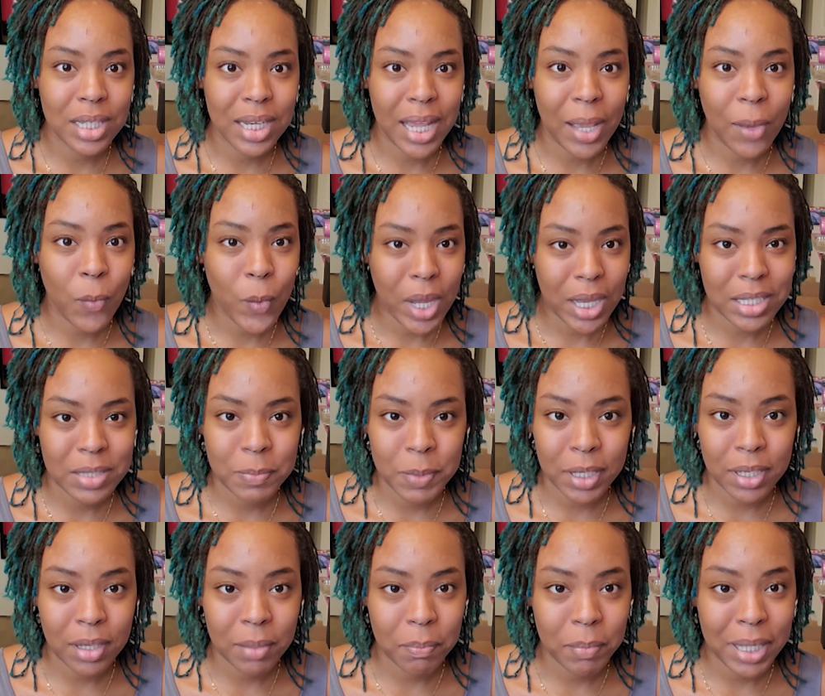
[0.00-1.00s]
a wax
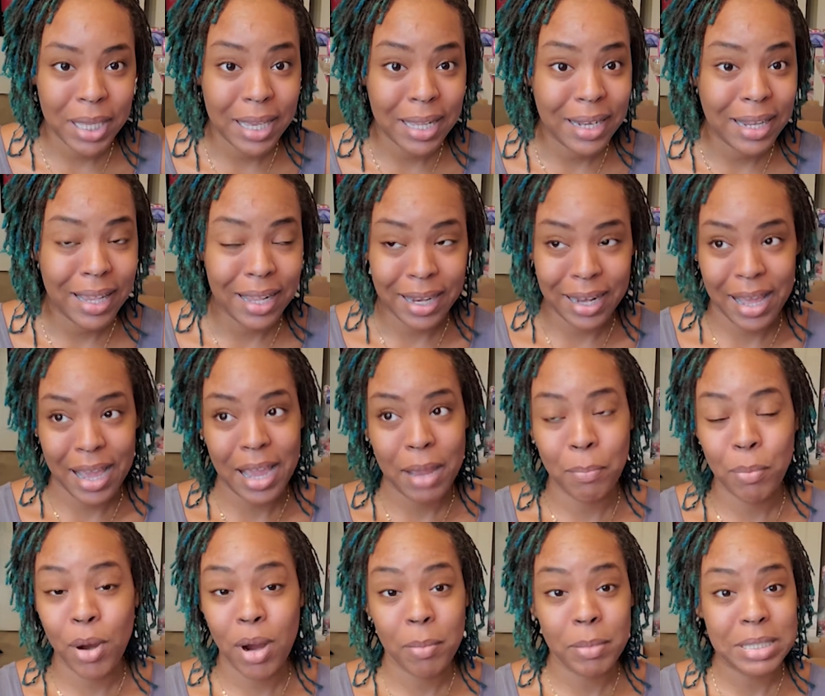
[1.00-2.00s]
pickup pen and I
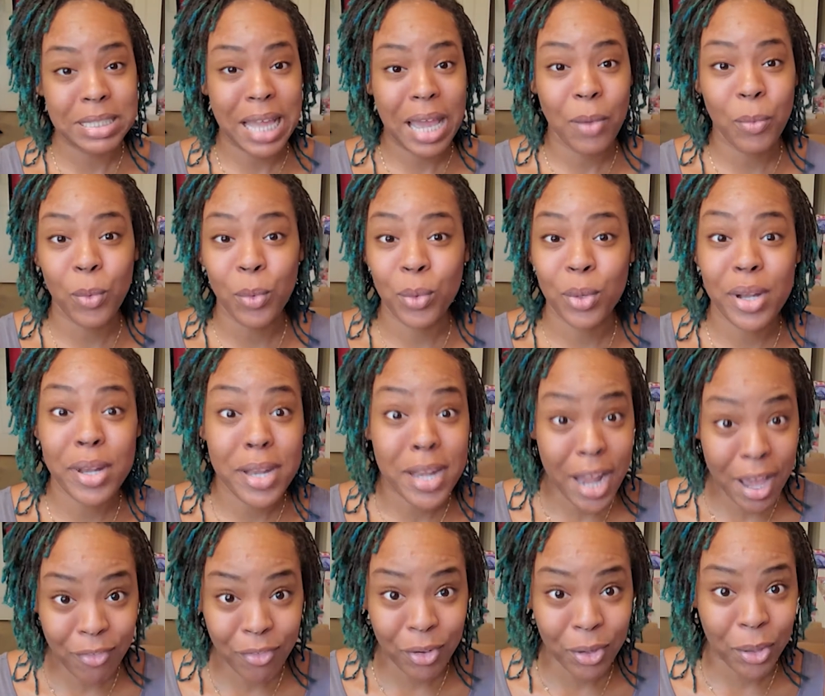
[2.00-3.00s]
promise I will
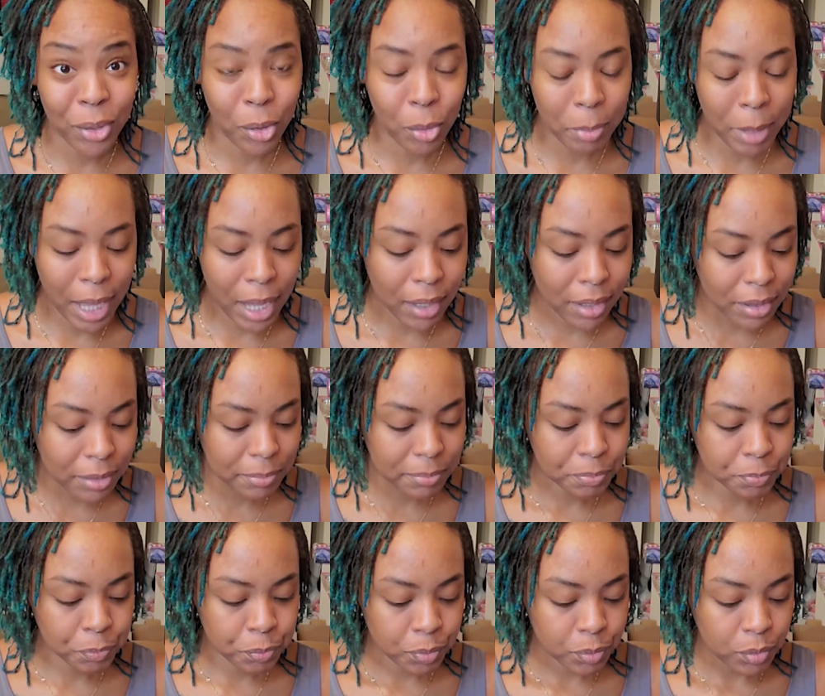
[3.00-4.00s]
never go back.
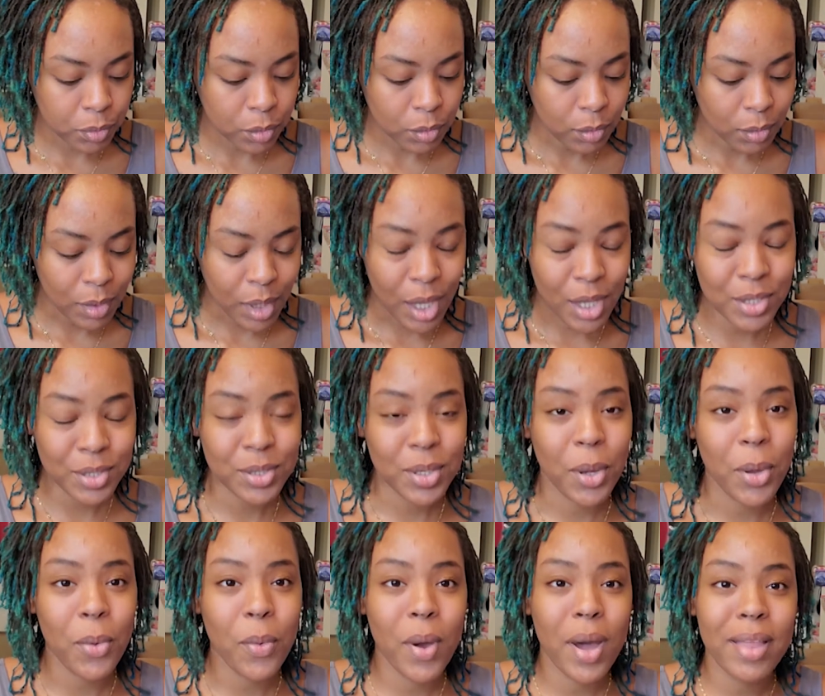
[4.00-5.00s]

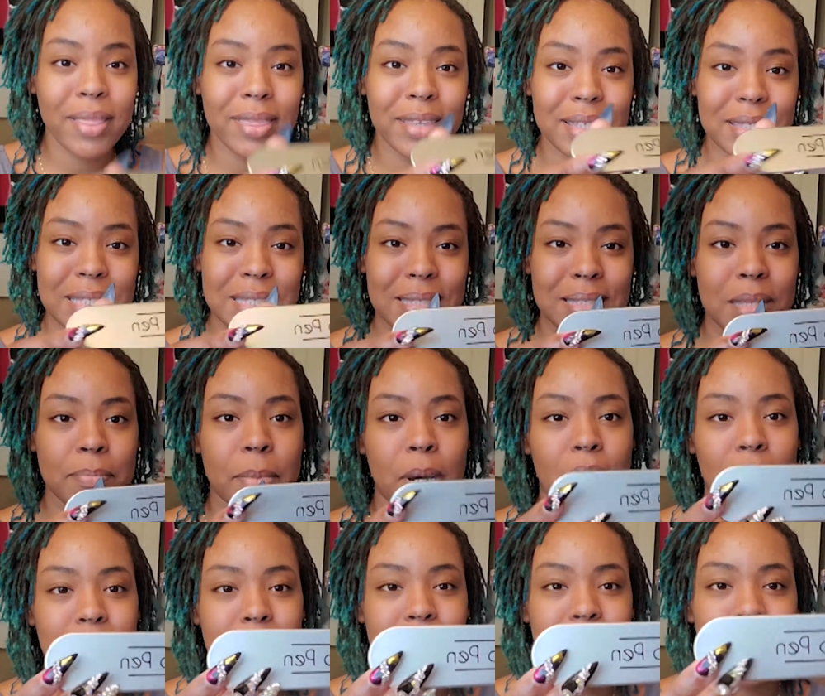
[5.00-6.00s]
So this is the
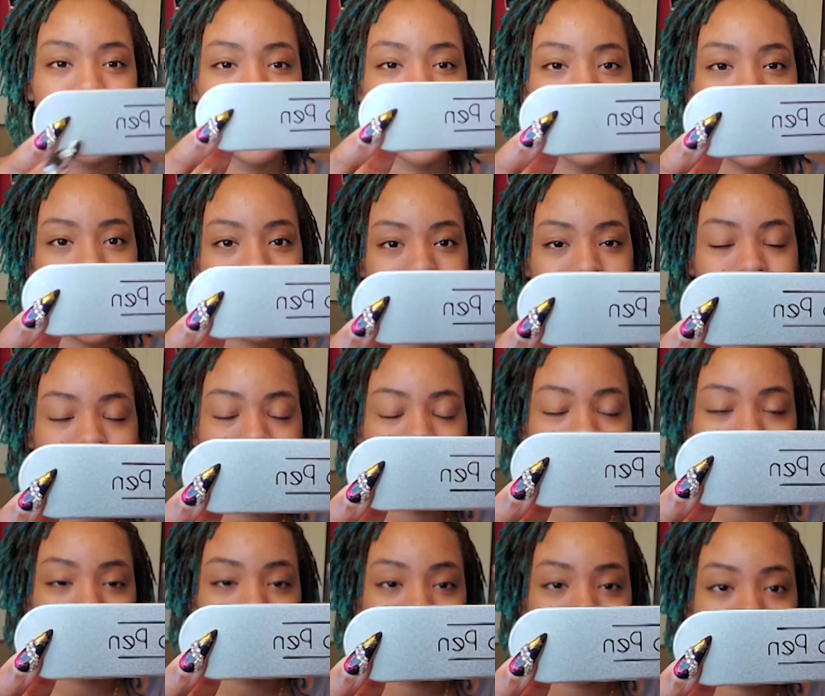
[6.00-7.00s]
box that your wax
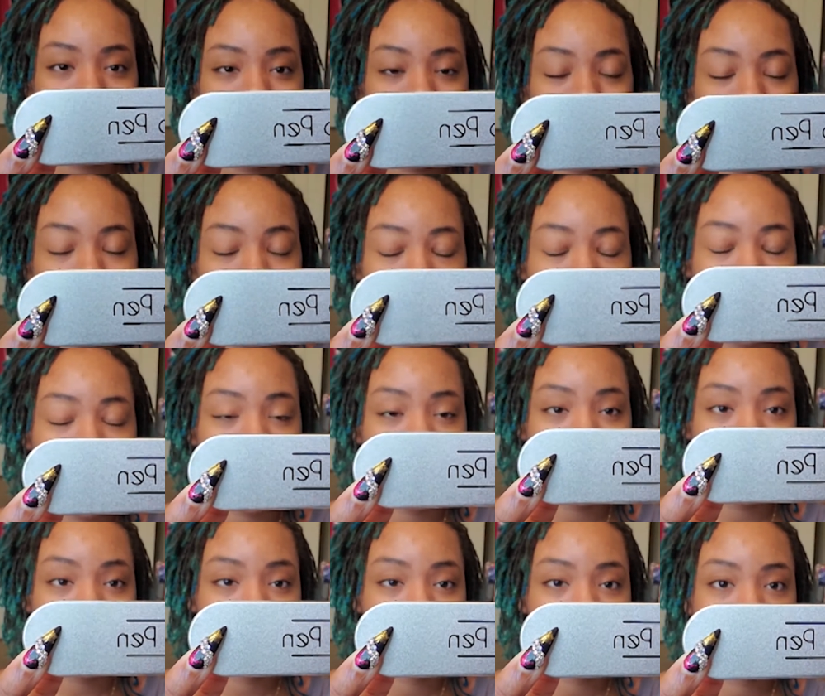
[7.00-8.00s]
pickup pen will come in.
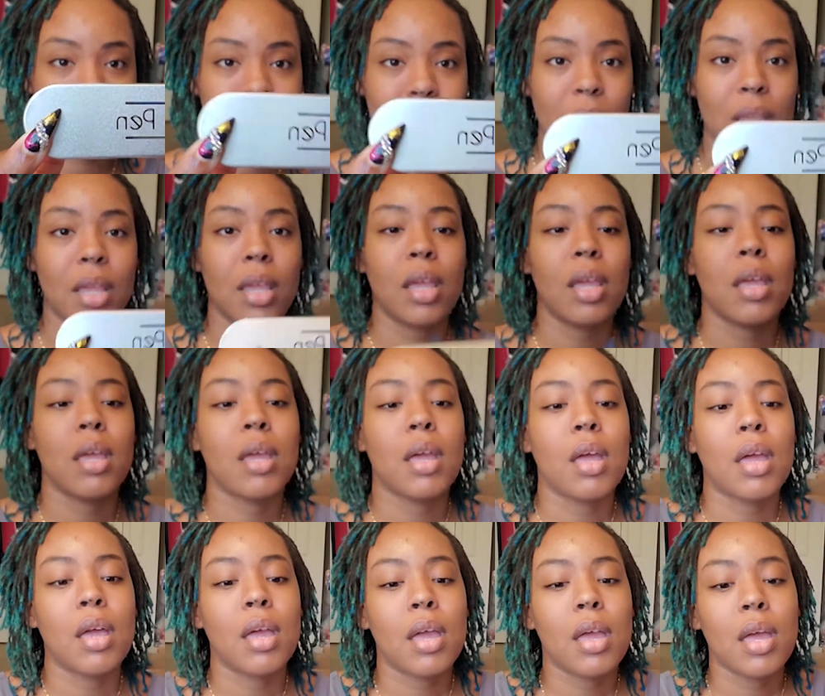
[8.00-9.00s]

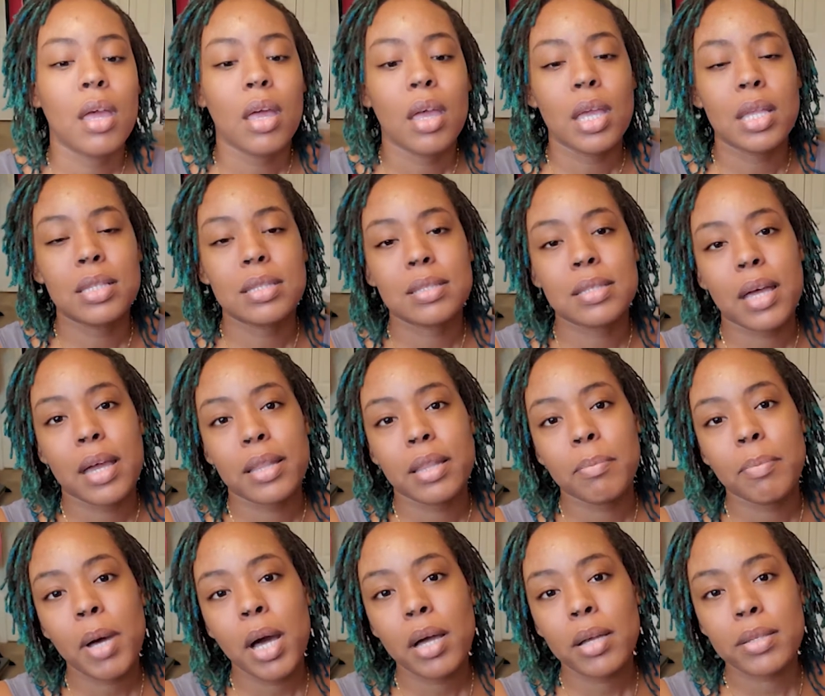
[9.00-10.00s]
Inside the
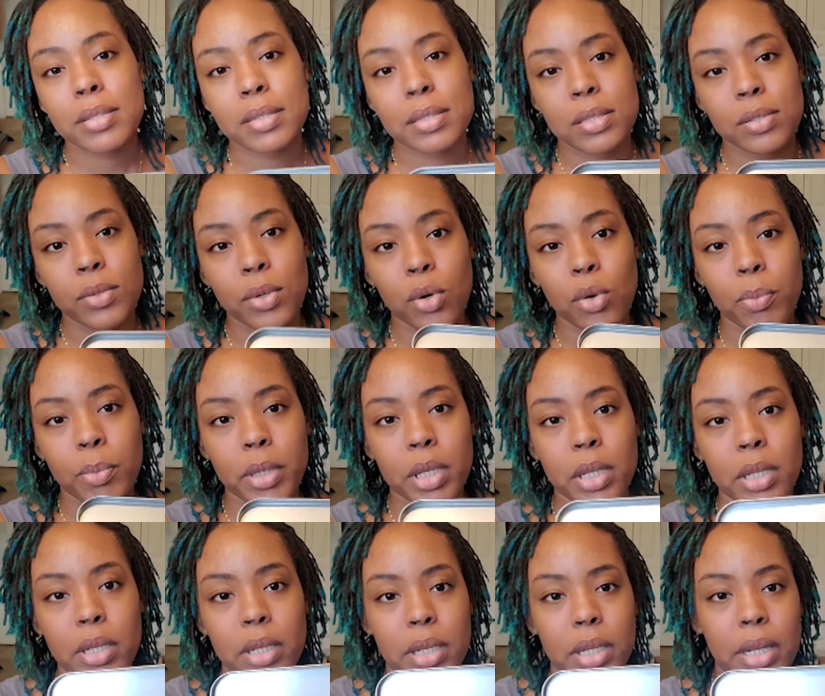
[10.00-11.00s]
box, you open
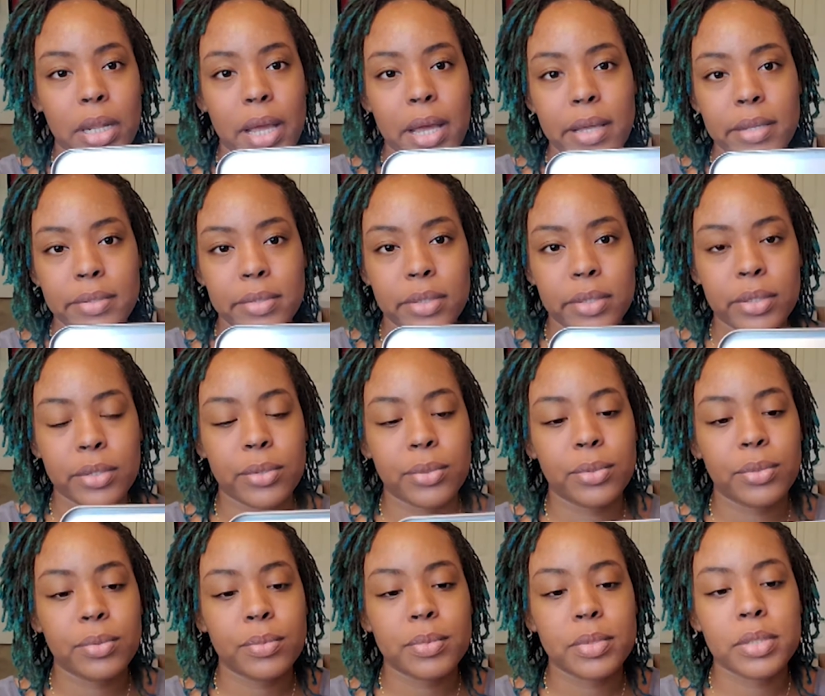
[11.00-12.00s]
it and it has a
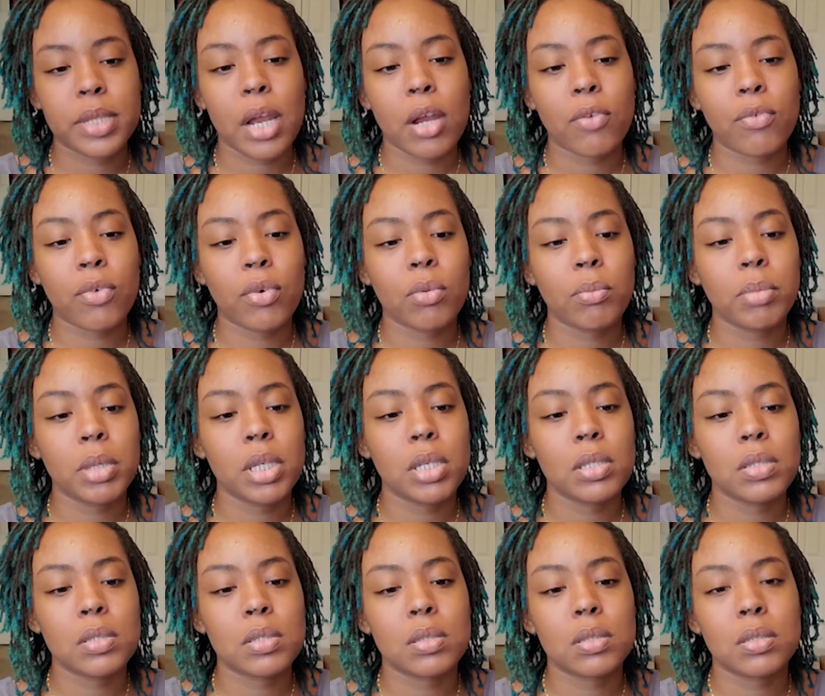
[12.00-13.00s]
little styrofoam
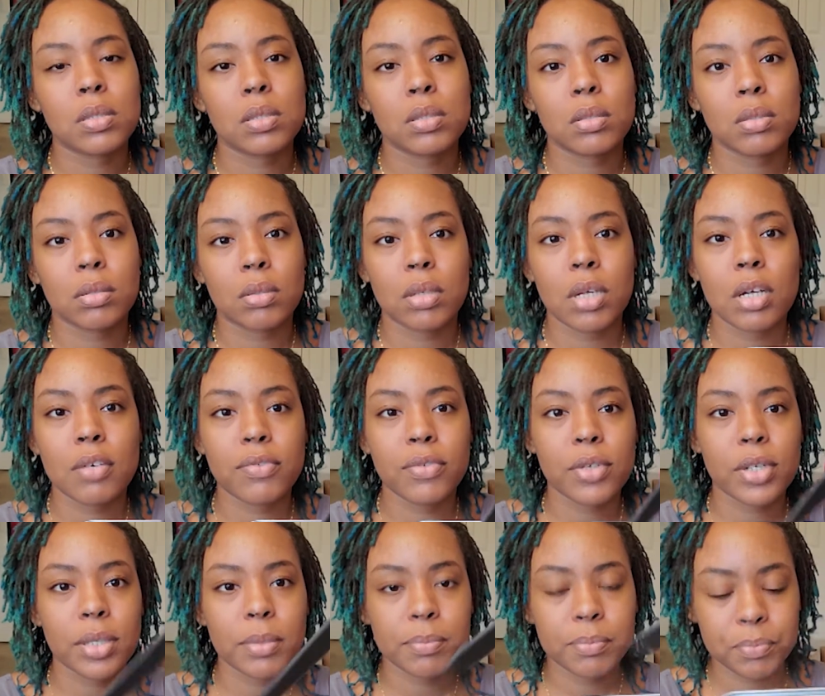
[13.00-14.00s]
piece to cover
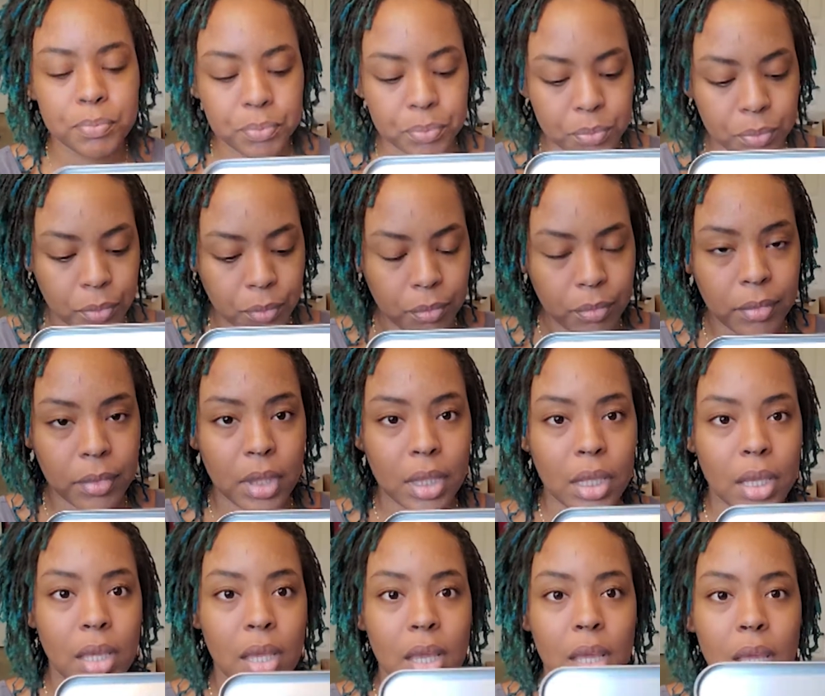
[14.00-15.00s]
it.
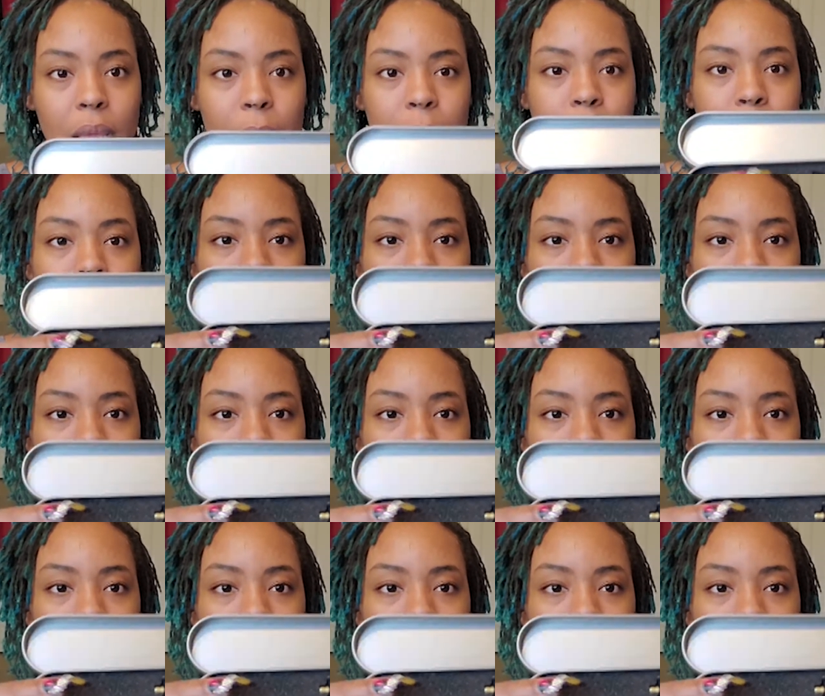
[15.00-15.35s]
But